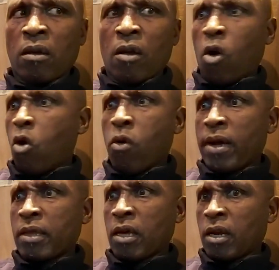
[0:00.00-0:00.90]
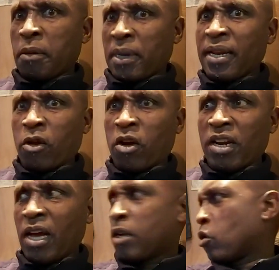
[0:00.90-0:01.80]
Always. And I'm glad I got that.
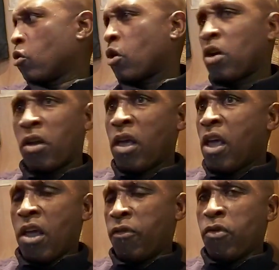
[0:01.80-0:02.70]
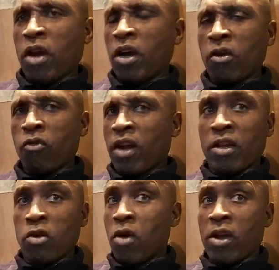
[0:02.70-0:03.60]
I told Conor, if you go in the ring and
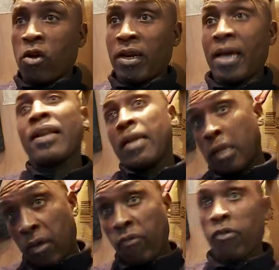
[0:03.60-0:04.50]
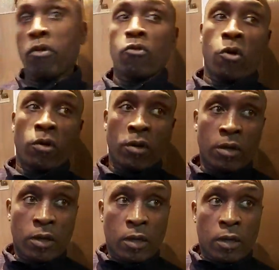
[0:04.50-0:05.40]
you ain't got that, there's something wrong.
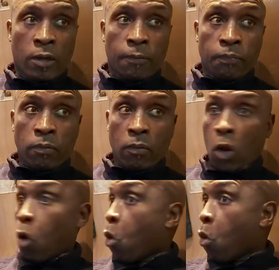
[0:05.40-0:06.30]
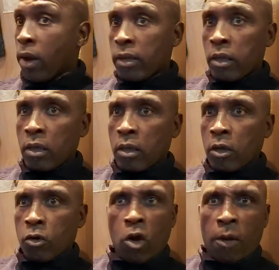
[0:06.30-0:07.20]
Always.
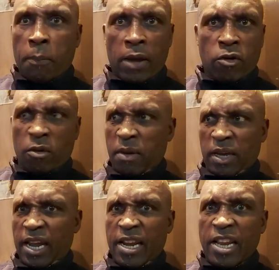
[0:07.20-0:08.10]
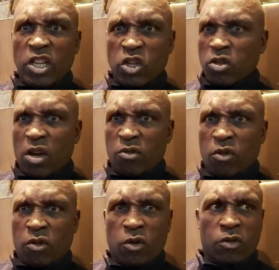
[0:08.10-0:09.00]
Not about getting injured. No,
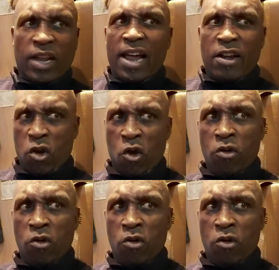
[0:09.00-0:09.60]
not that nerve.